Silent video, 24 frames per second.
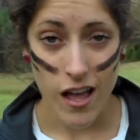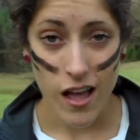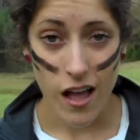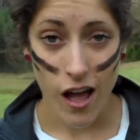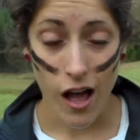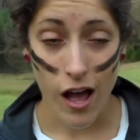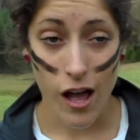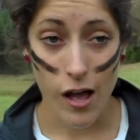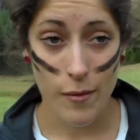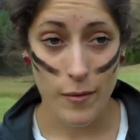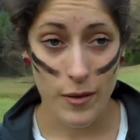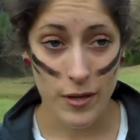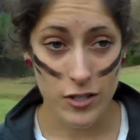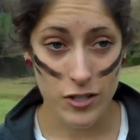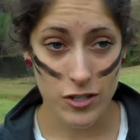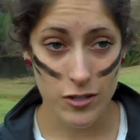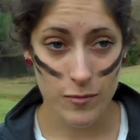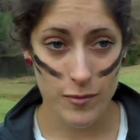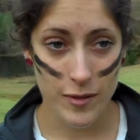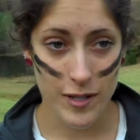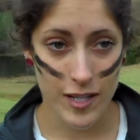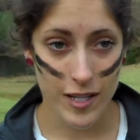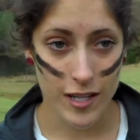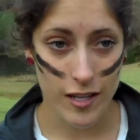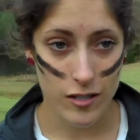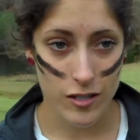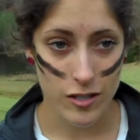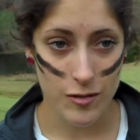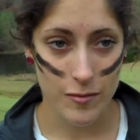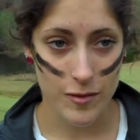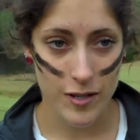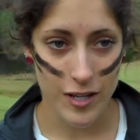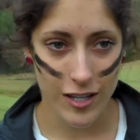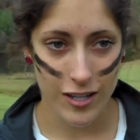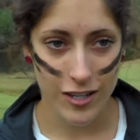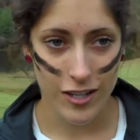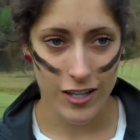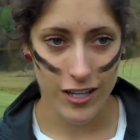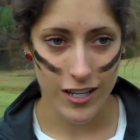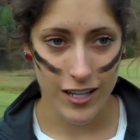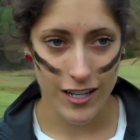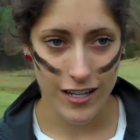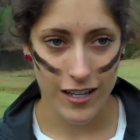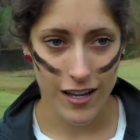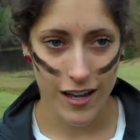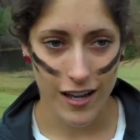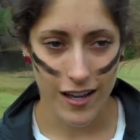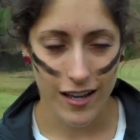It should be a
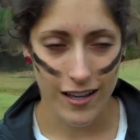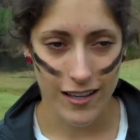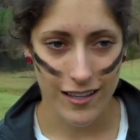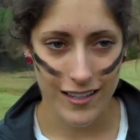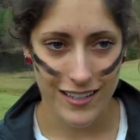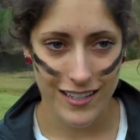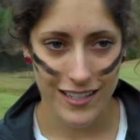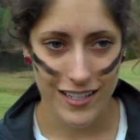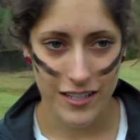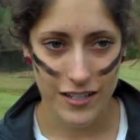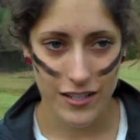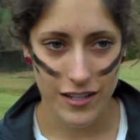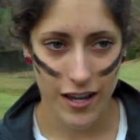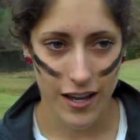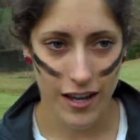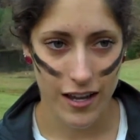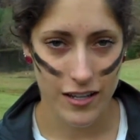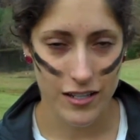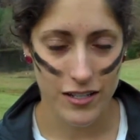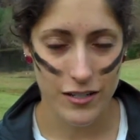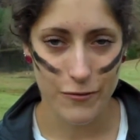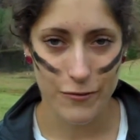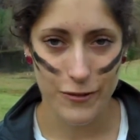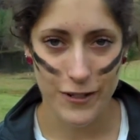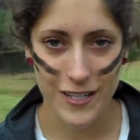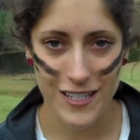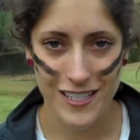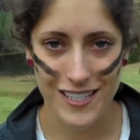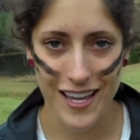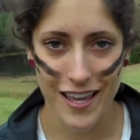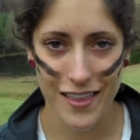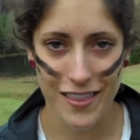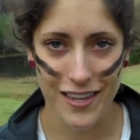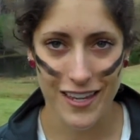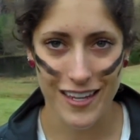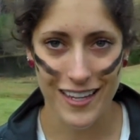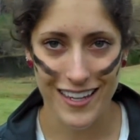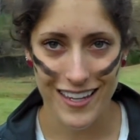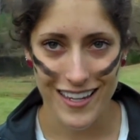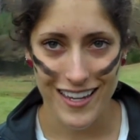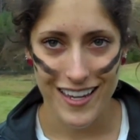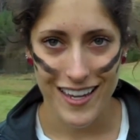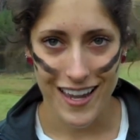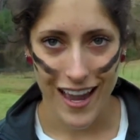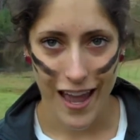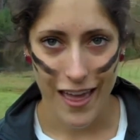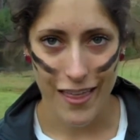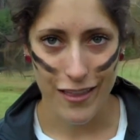good difference. I think
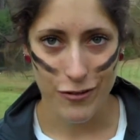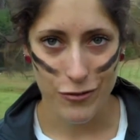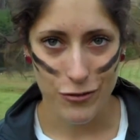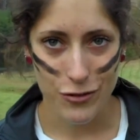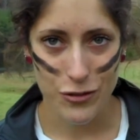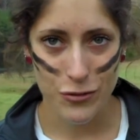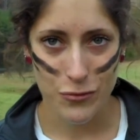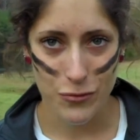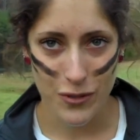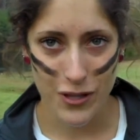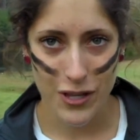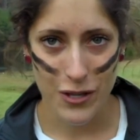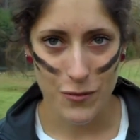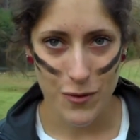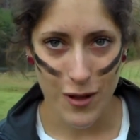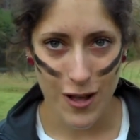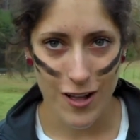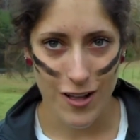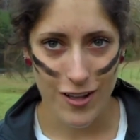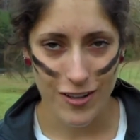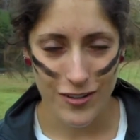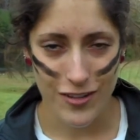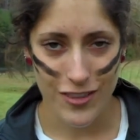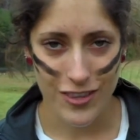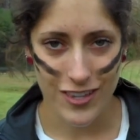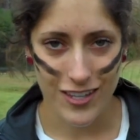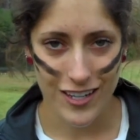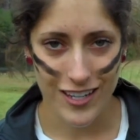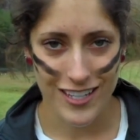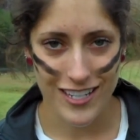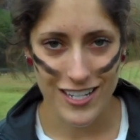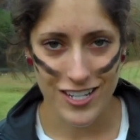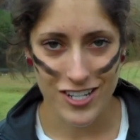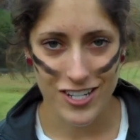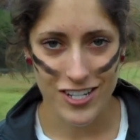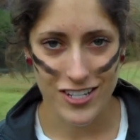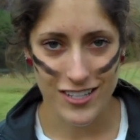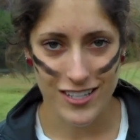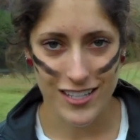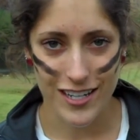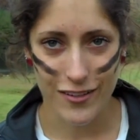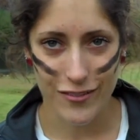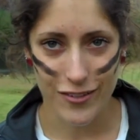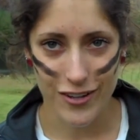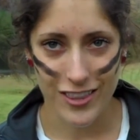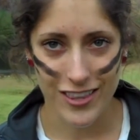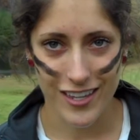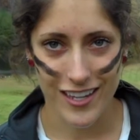we'll do really well with the conditions and
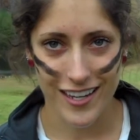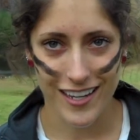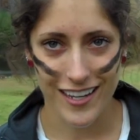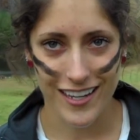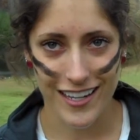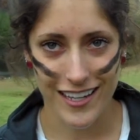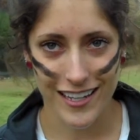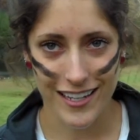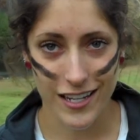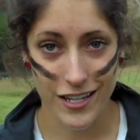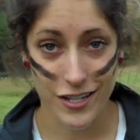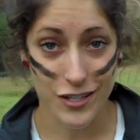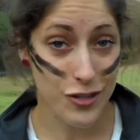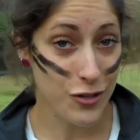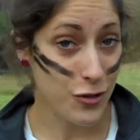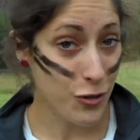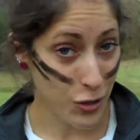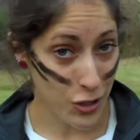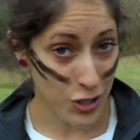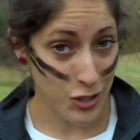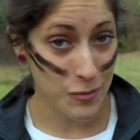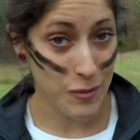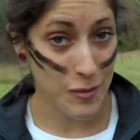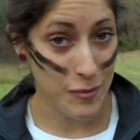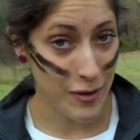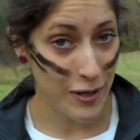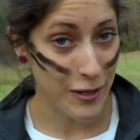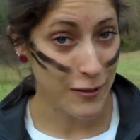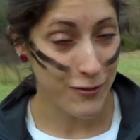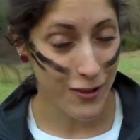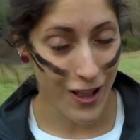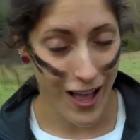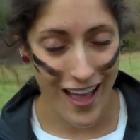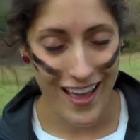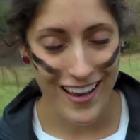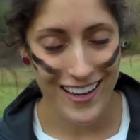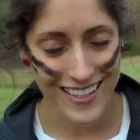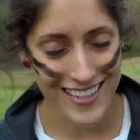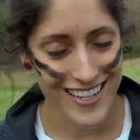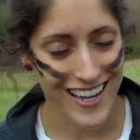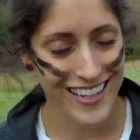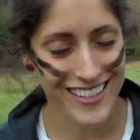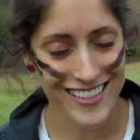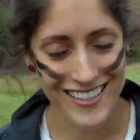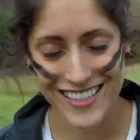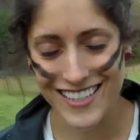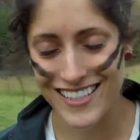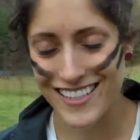everything. And the course should be pretty flat in
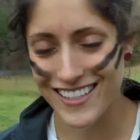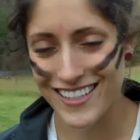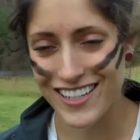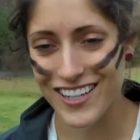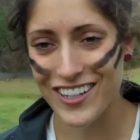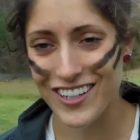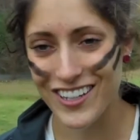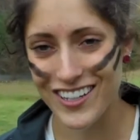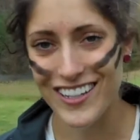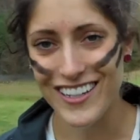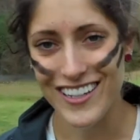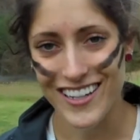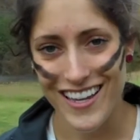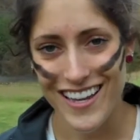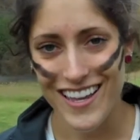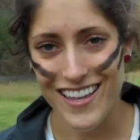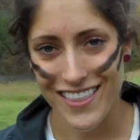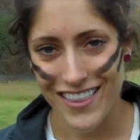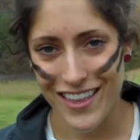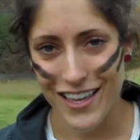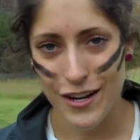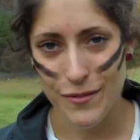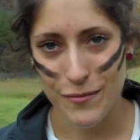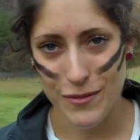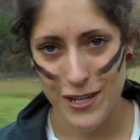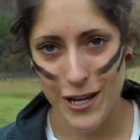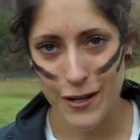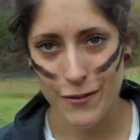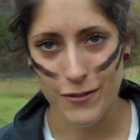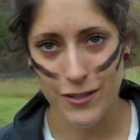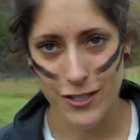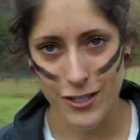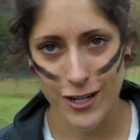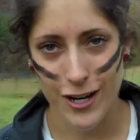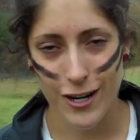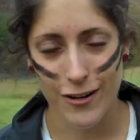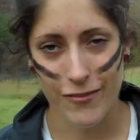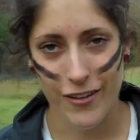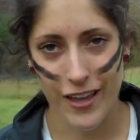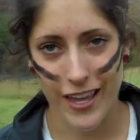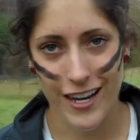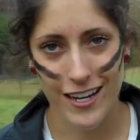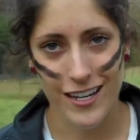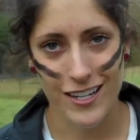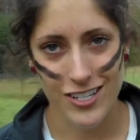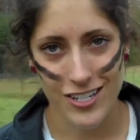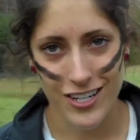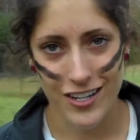Texas, so that'll be definitely to our
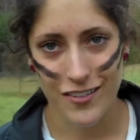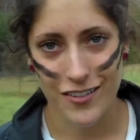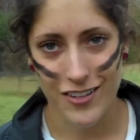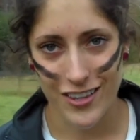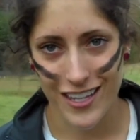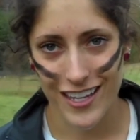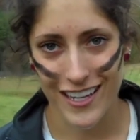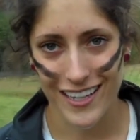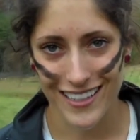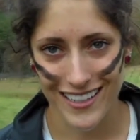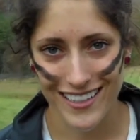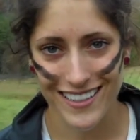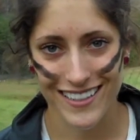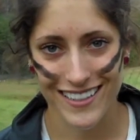advantage and everything.